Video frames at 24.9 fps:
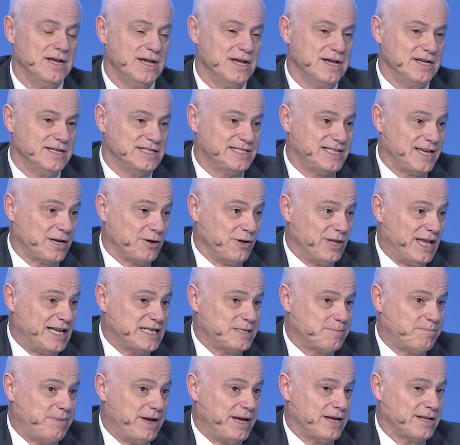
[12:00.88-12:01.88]
Second
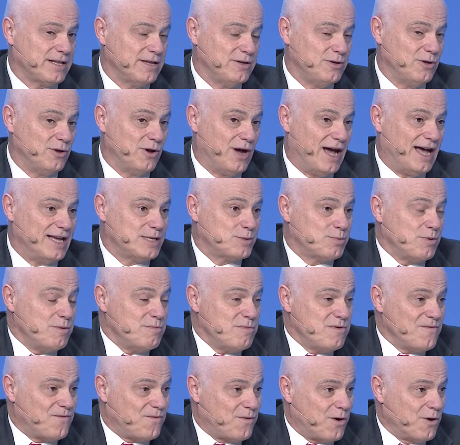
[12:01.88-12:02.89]
aspect, as we
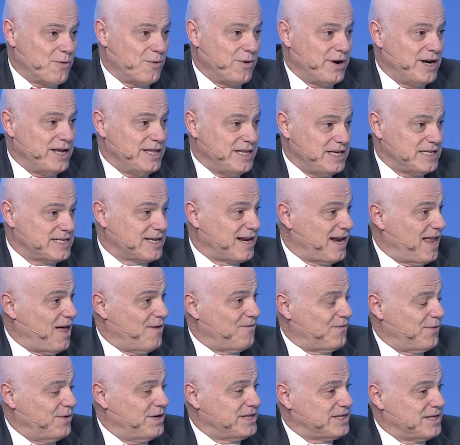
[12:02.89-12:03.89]
move forward in this cloud,
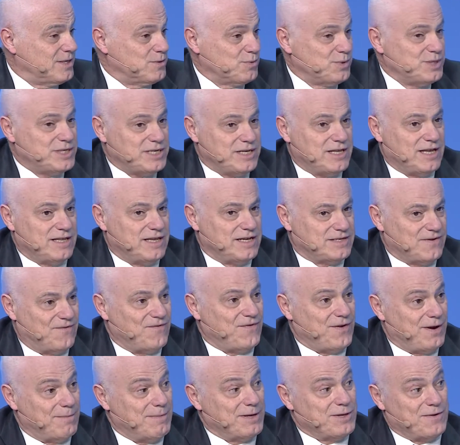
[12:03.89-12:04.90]
for instance, we see that there's a
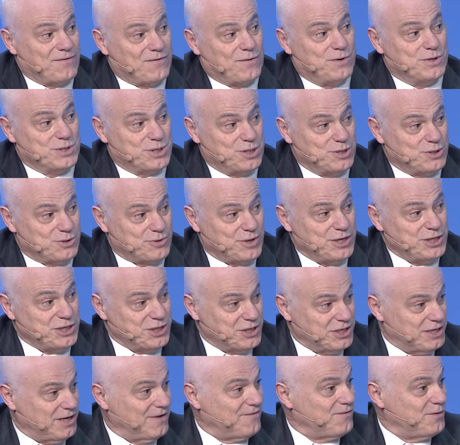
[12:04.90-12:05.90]
fair amount of
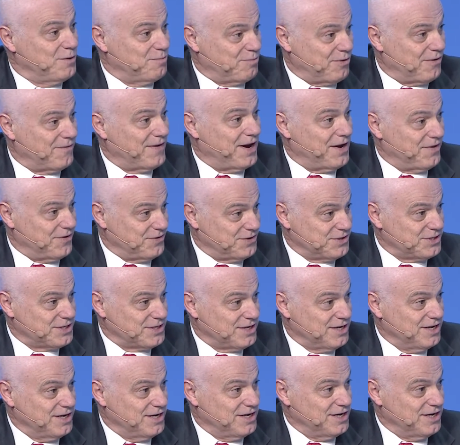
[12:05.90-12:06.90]
concentration in a few providers.
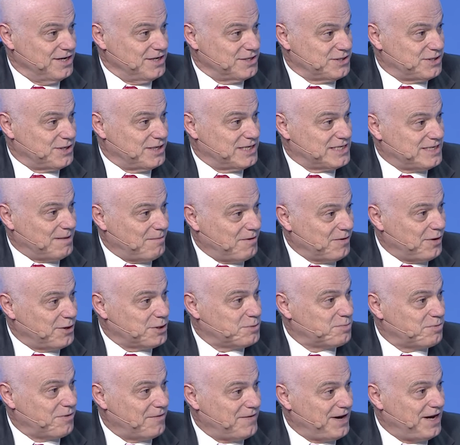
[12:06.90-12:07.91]
So some of those
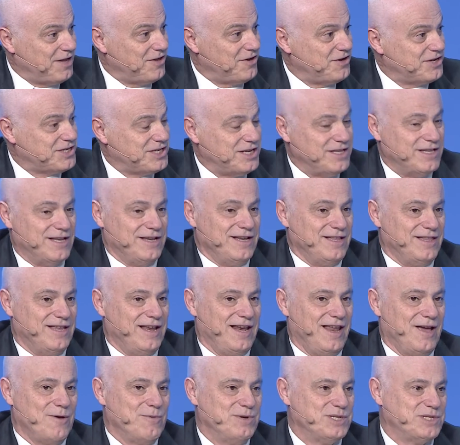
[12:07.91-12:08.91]
providers, in the
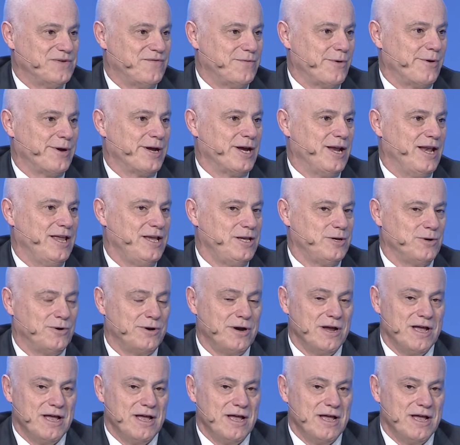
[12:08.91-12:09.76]
language of a regulator,